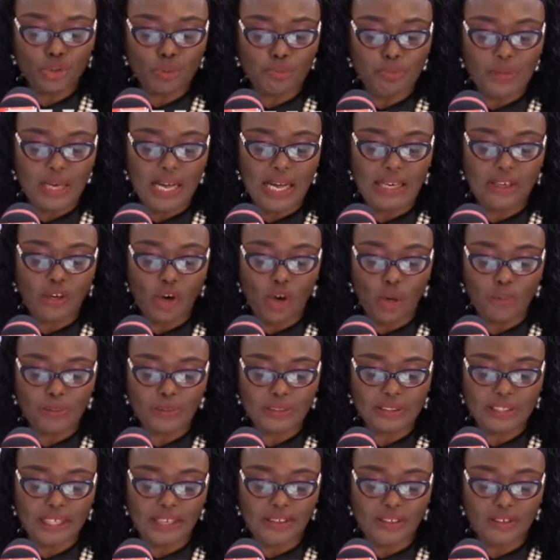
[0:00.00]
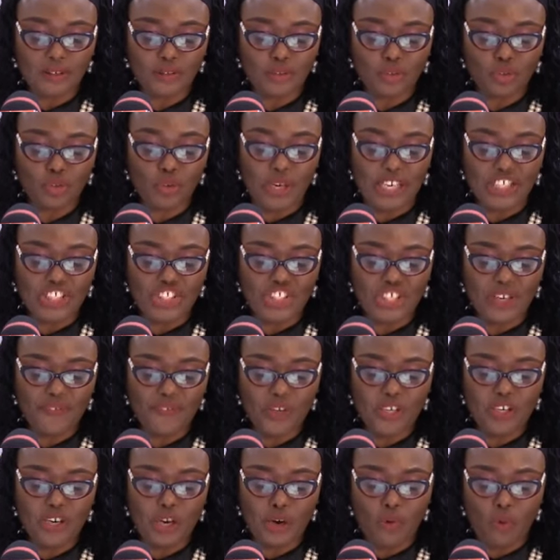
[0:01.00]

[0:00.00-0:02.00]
to be an obstacle to achieving